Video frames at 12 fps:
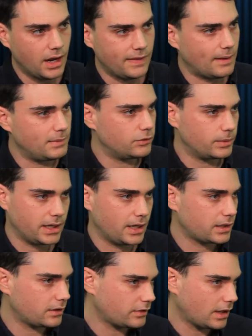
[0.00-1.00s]
And that means we
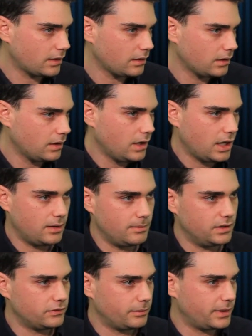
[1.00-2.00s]
can't get tired, and it
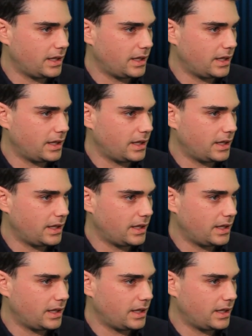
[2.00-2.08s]
means that we